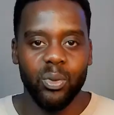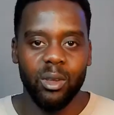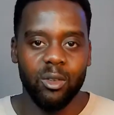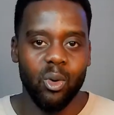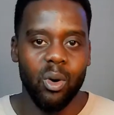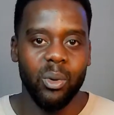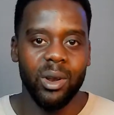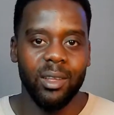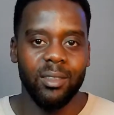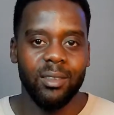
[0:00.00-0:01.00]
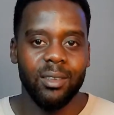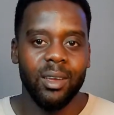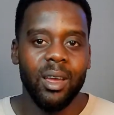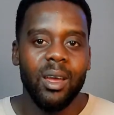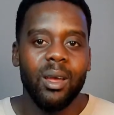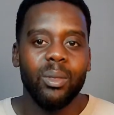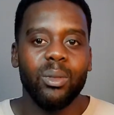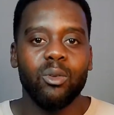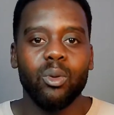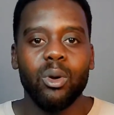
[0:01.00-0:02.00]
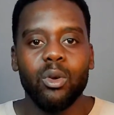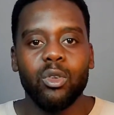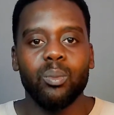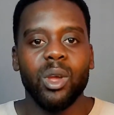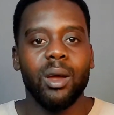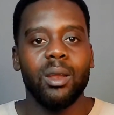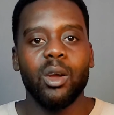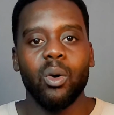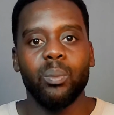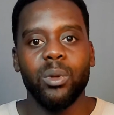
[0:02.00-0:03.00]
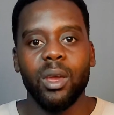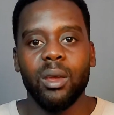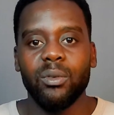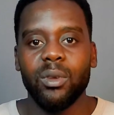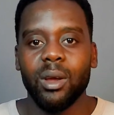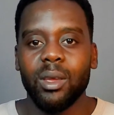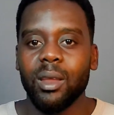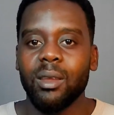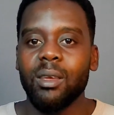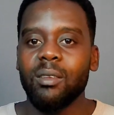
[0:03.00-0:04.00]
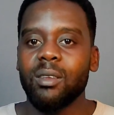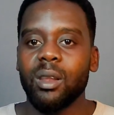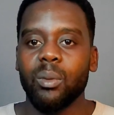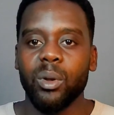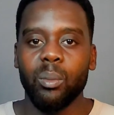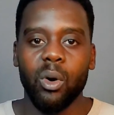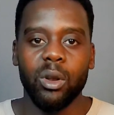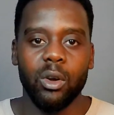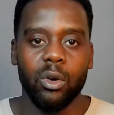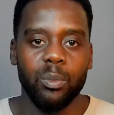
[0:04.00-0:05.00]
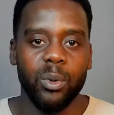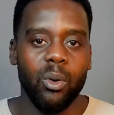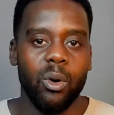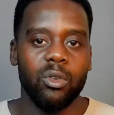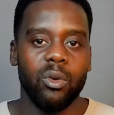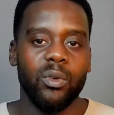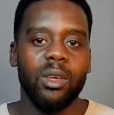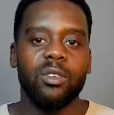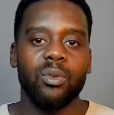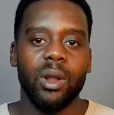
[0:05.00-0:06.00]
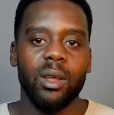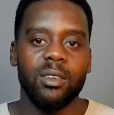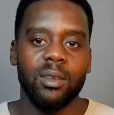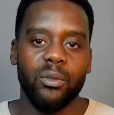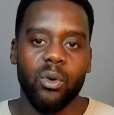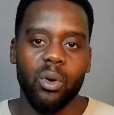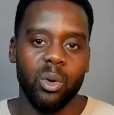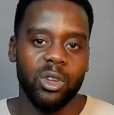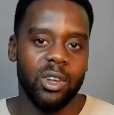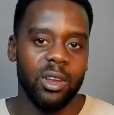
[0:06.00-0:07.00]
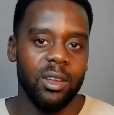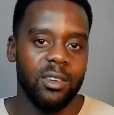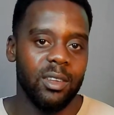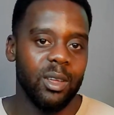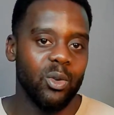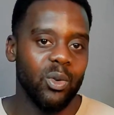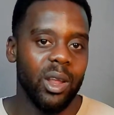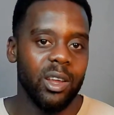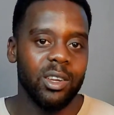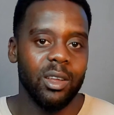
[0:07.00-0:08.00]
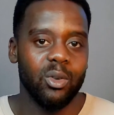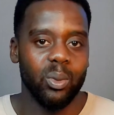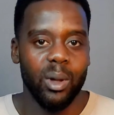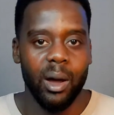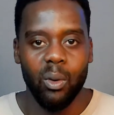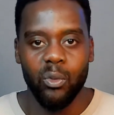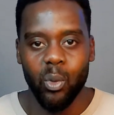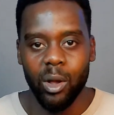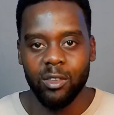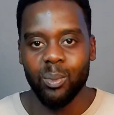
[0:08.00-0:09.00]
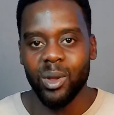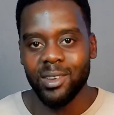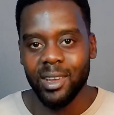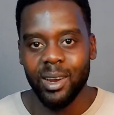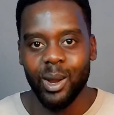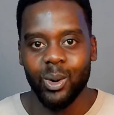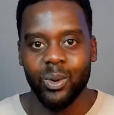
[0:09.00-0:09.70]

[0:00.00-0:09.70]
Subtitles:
these components. The soil's mechanical behavior can easily be modeled because of its relative homogeneity in relation to that of waste material.